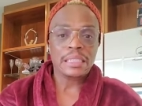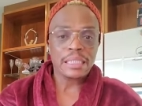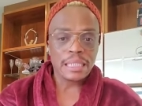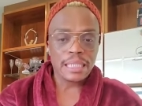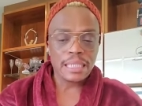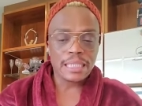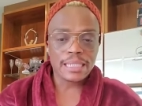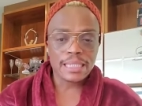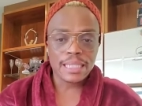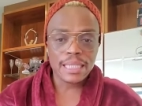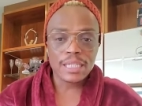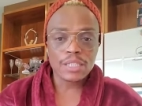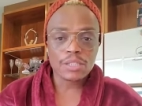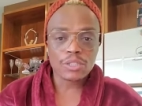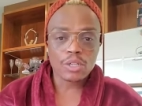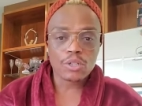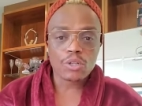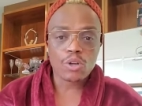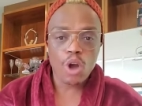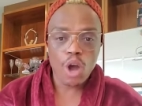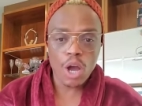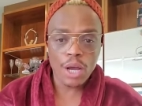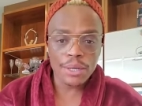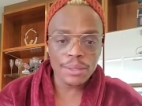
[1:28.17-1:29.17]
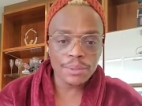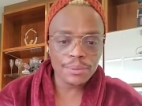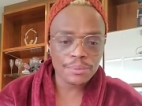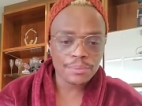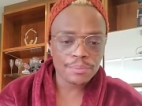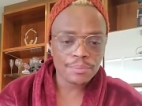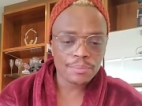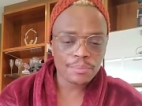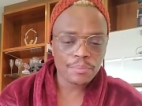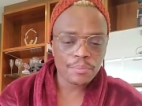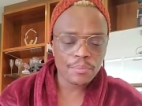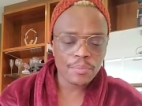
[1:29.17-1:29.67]
this thing is not gone
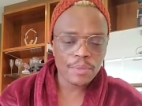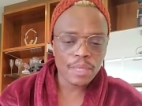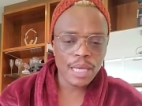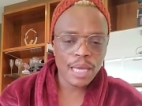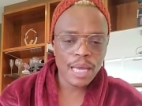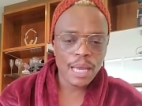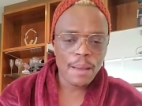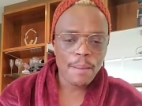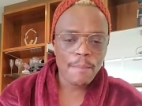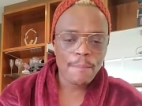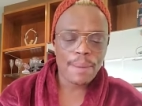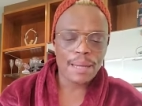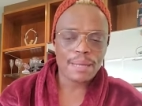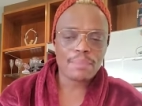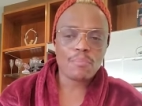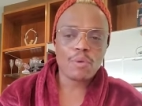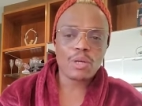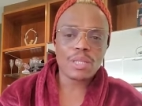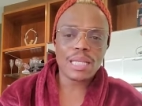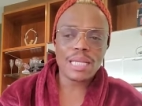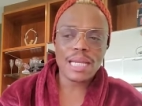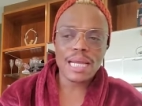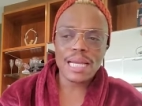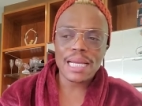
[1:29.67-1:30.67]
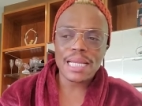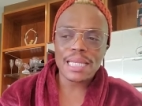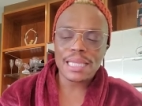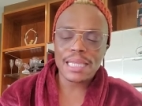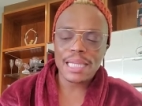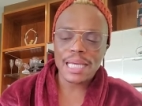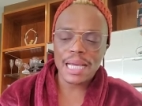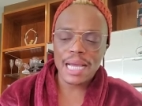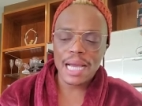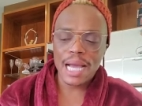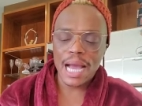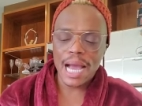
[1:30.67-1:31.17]
but more than
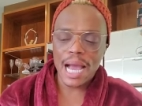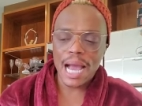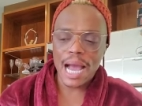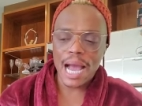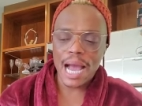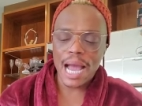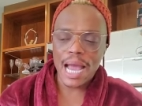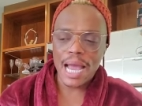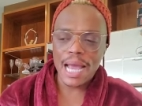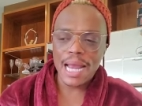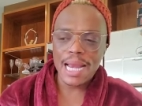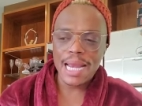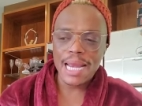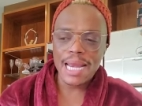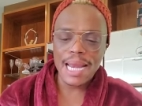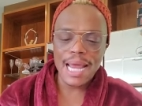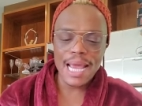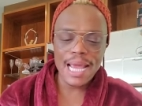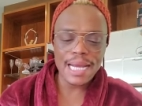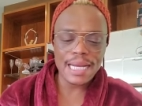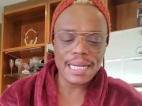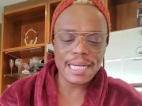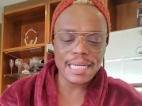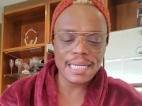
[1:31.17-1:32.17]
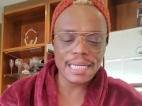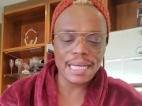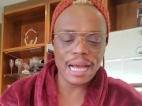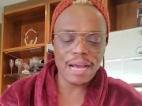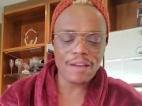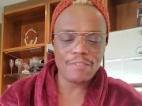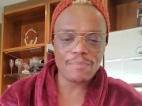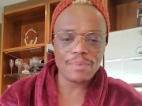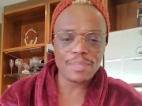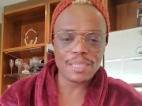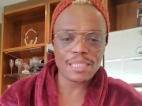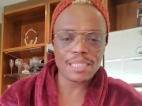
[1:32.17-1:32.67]
anything, lately
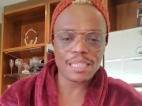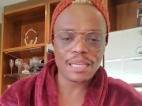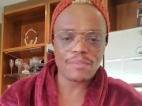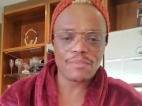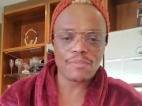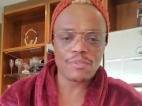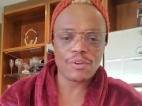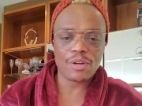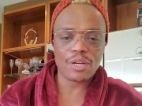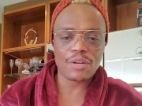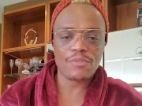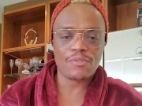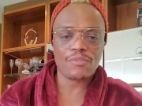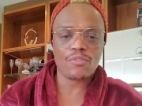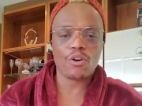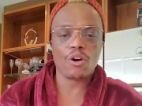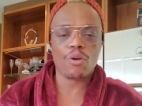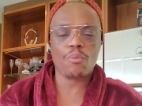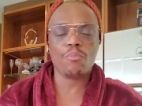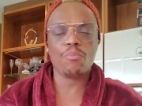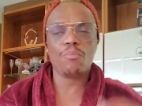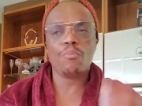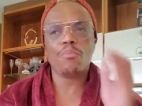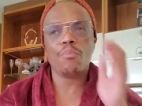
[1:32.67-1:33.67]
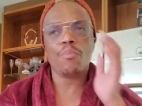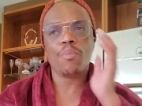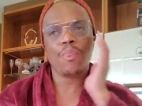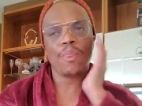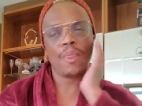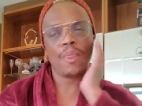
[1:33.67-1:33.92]
I've been suffering from